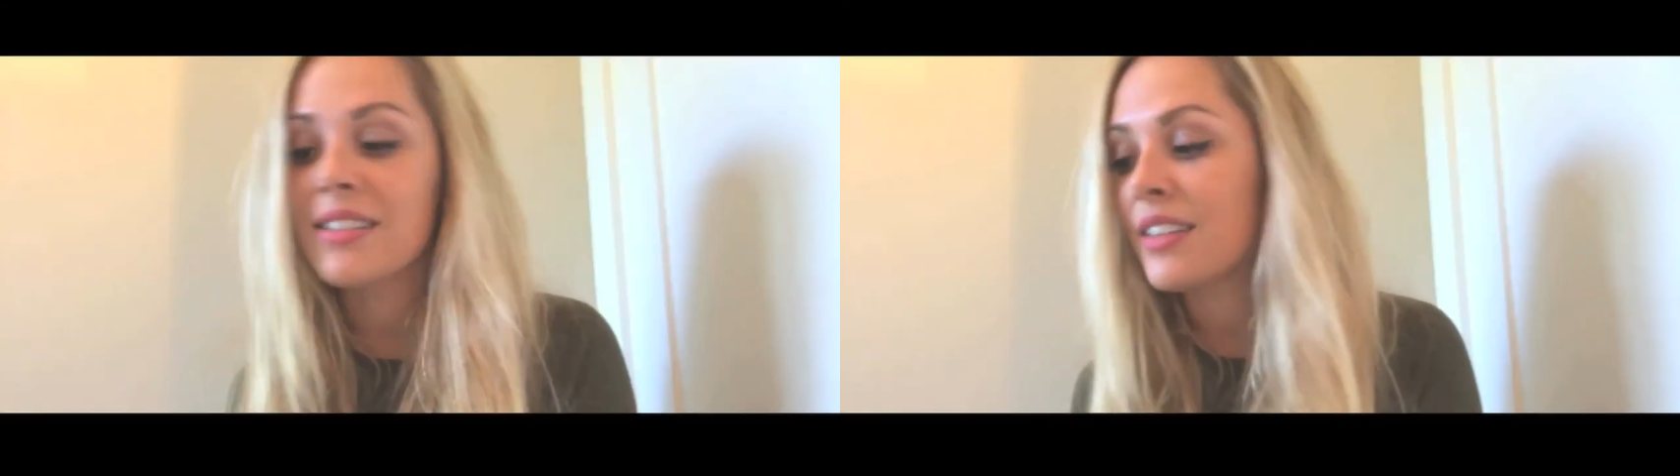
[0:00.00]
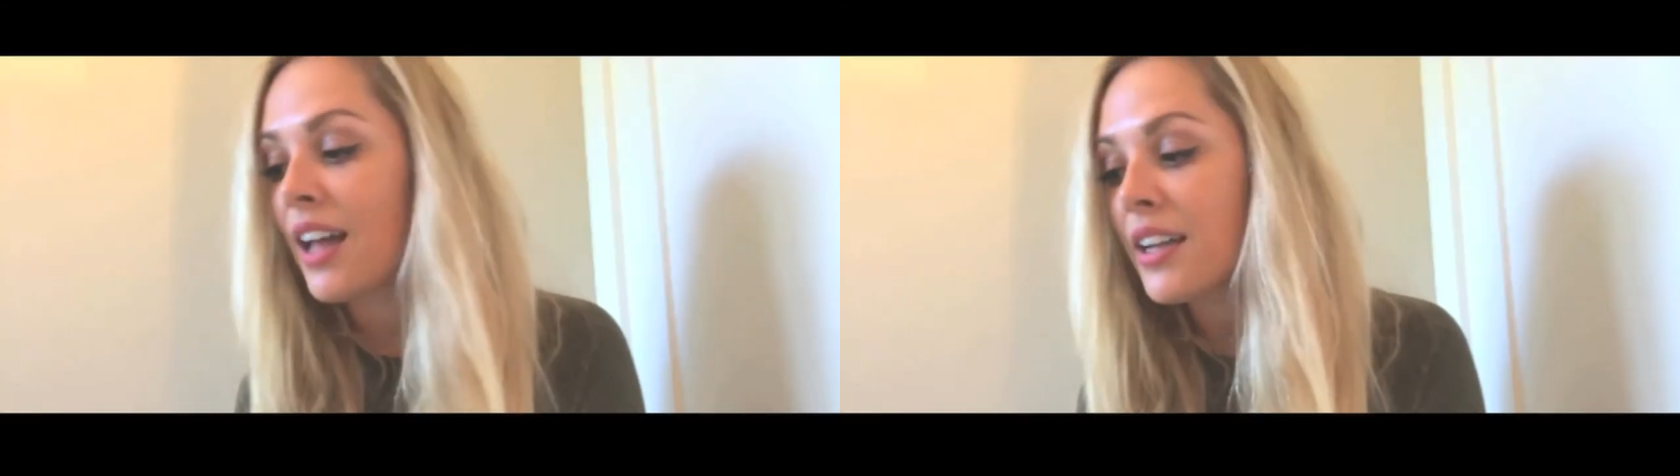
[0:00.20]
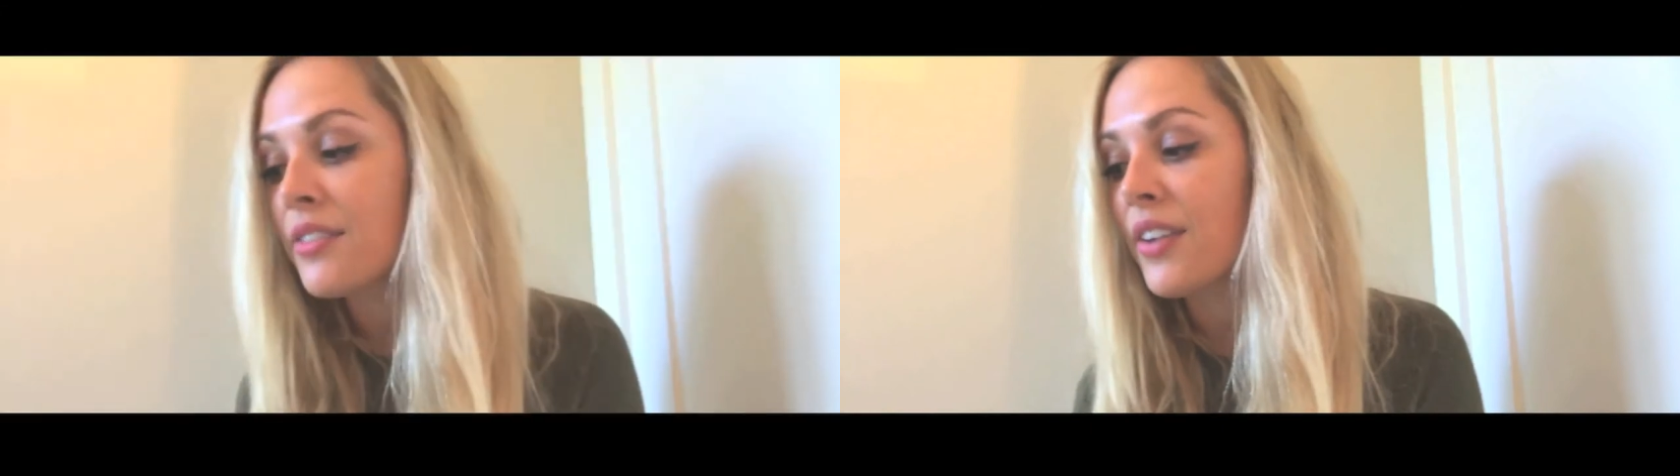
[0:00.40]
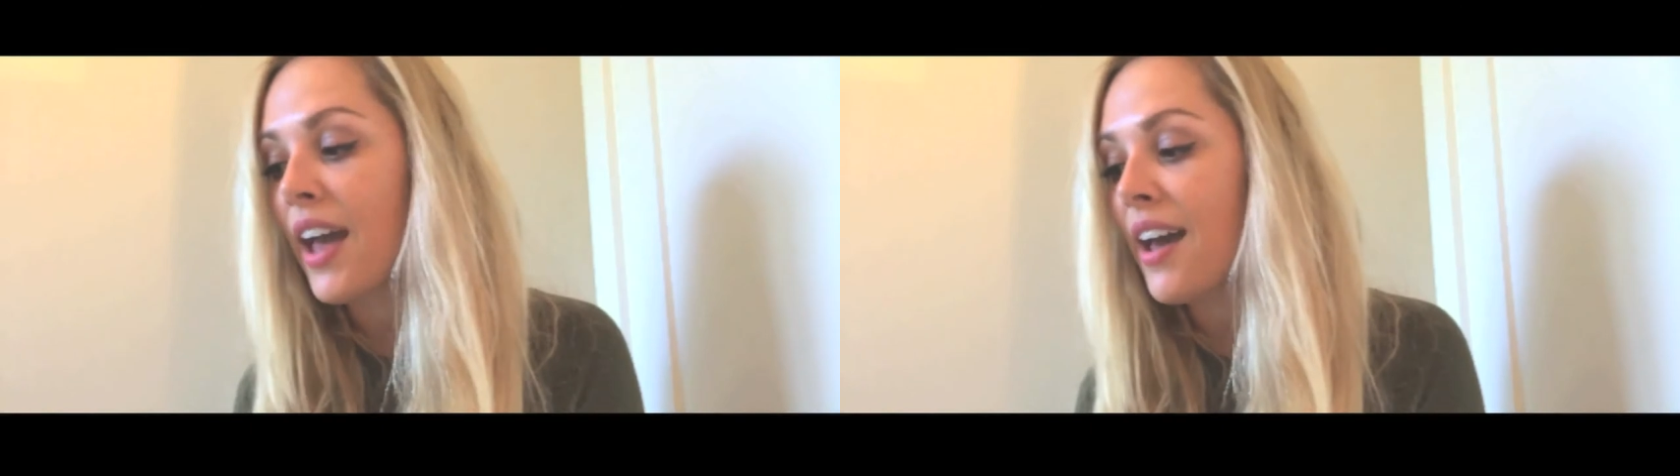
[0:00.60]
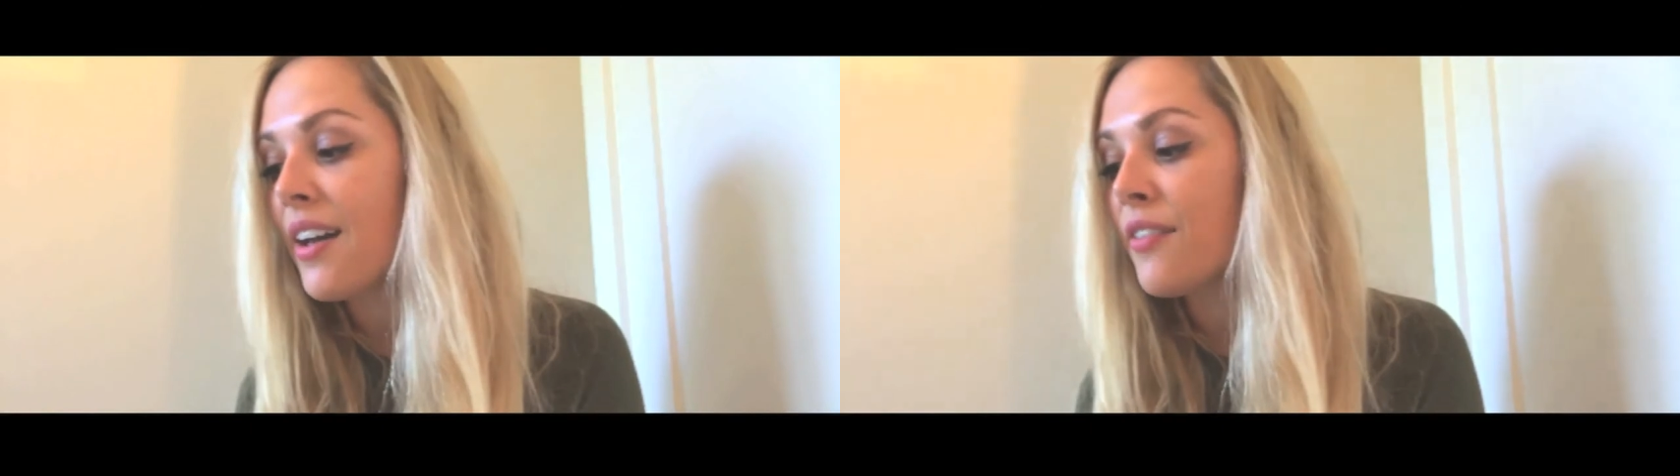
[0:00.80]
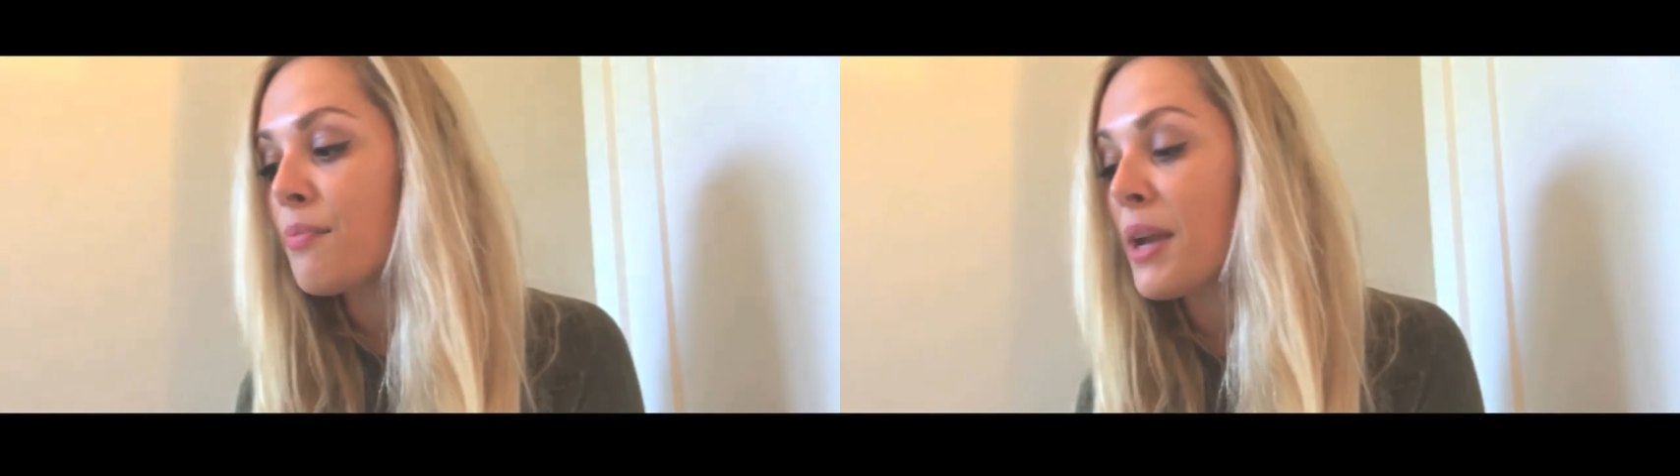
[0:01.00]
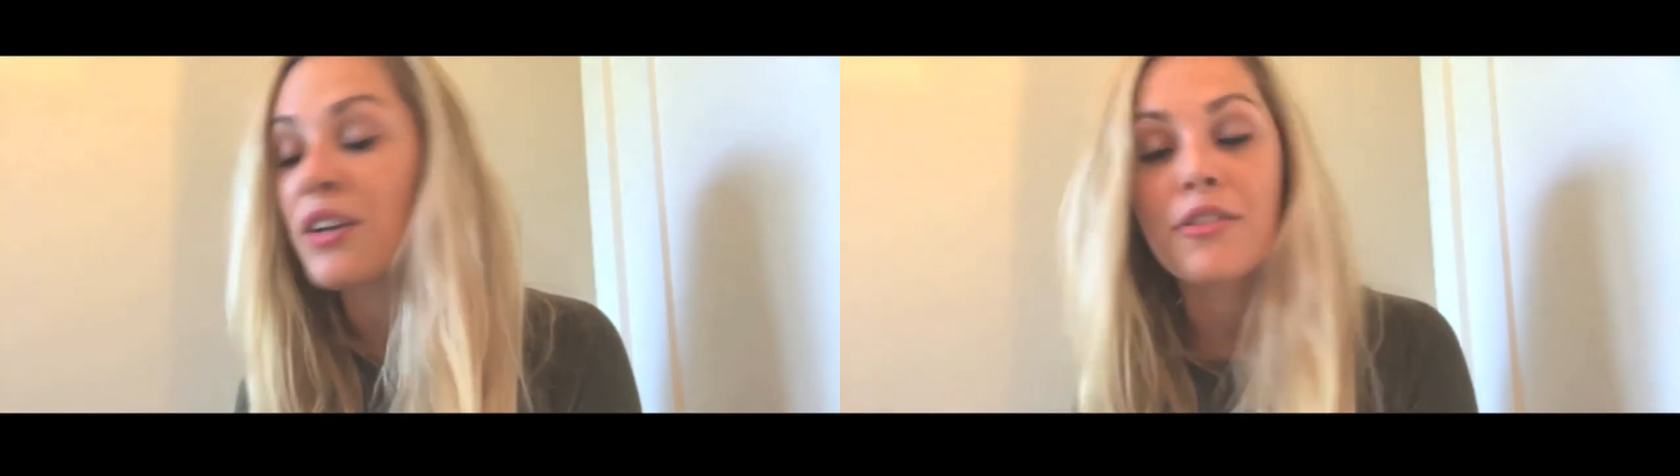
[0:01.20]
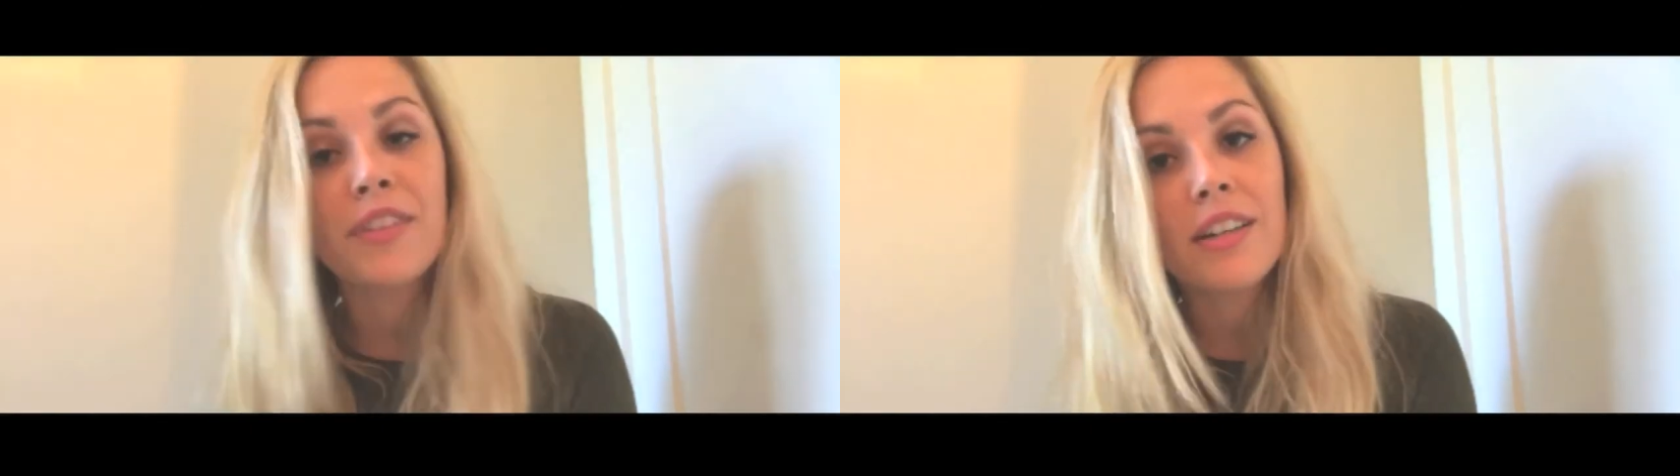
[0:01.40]
in life have made
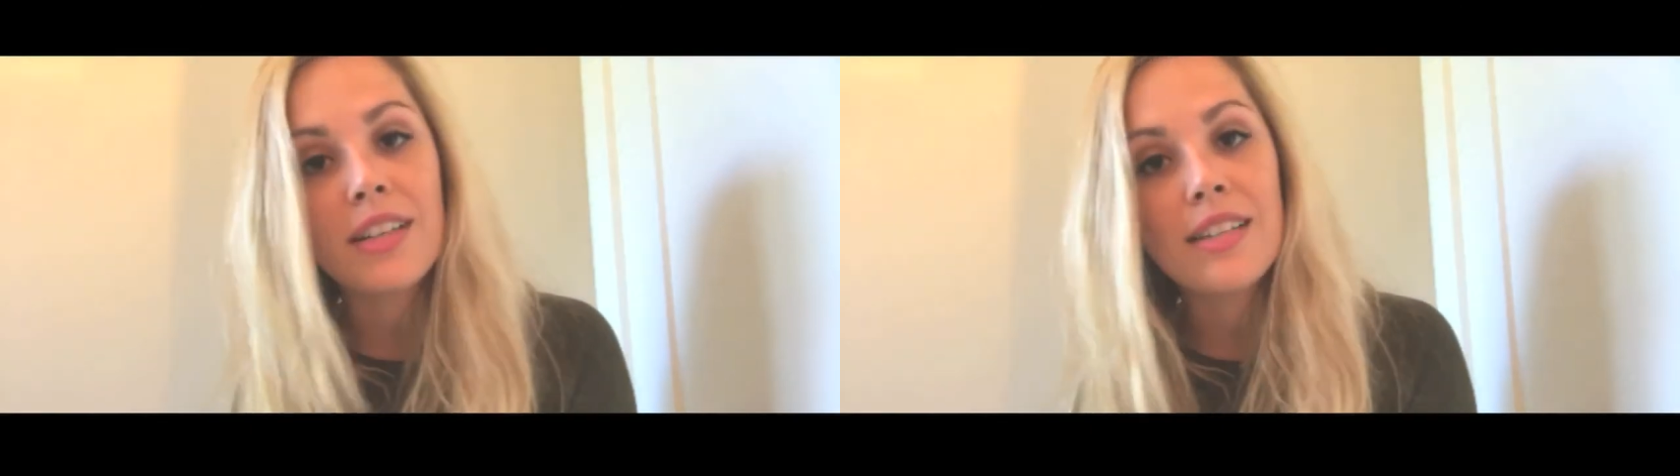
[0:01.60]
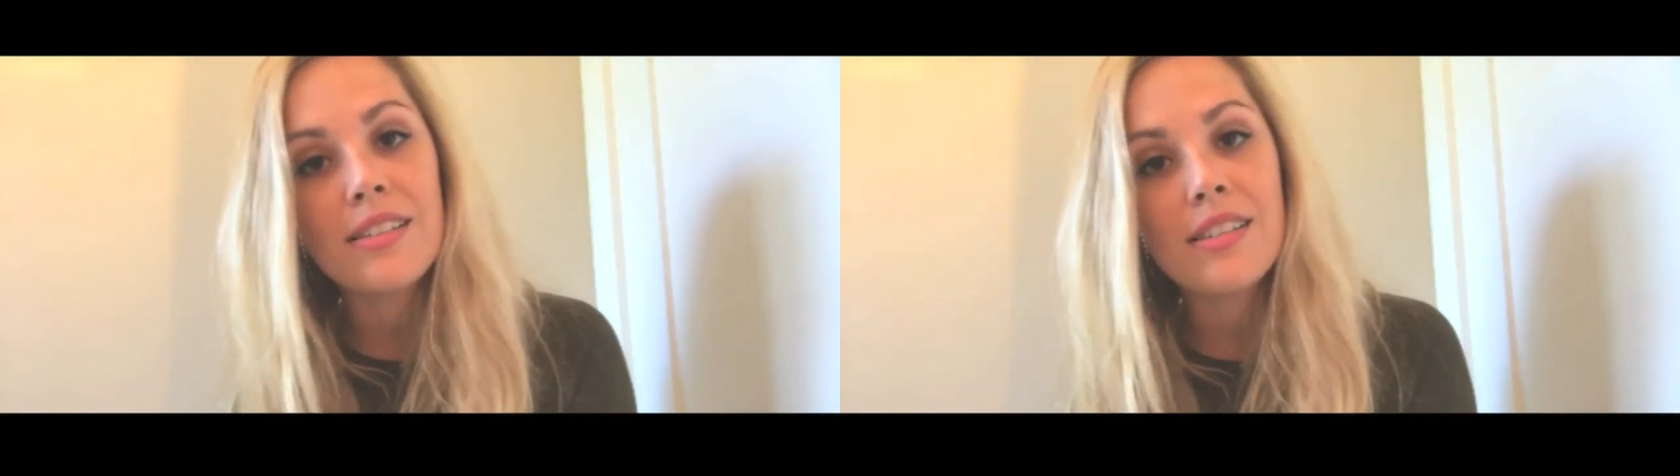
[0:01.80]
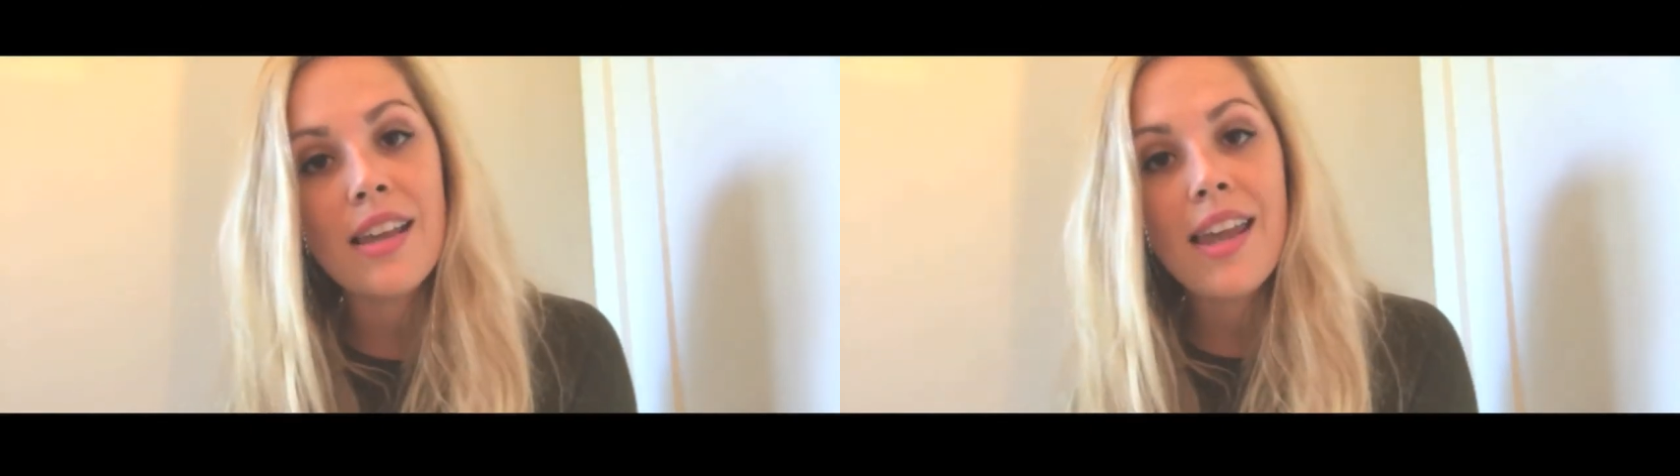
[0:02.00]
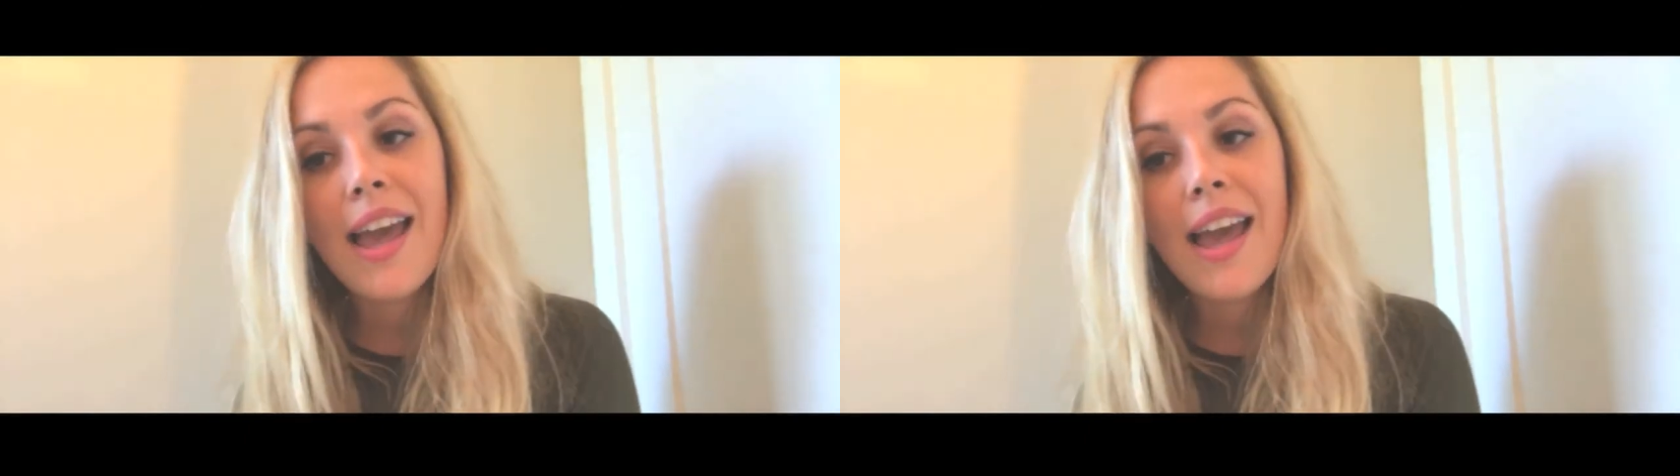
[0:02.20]
her fearless,